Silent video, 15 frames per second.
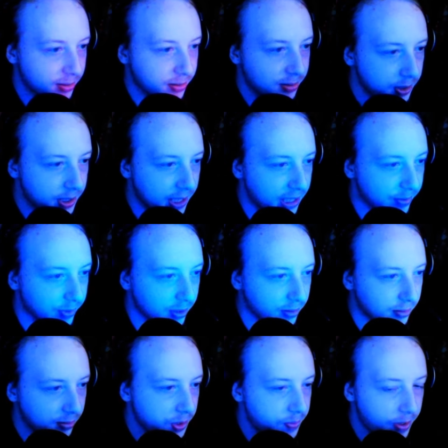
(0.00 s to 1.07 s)
What is hitting me?
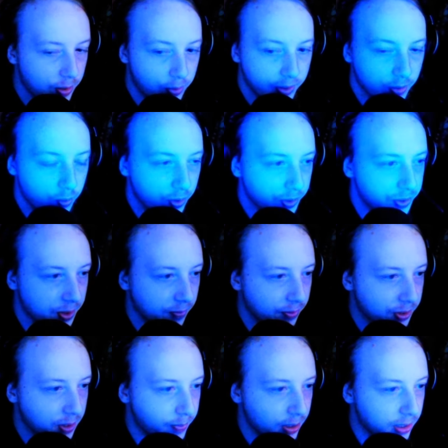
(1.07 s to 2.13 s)
Oh, this is probably one of the worst
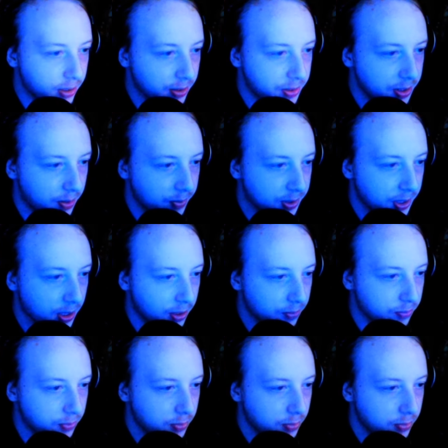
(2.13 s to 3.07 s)
servers I've been in on this game.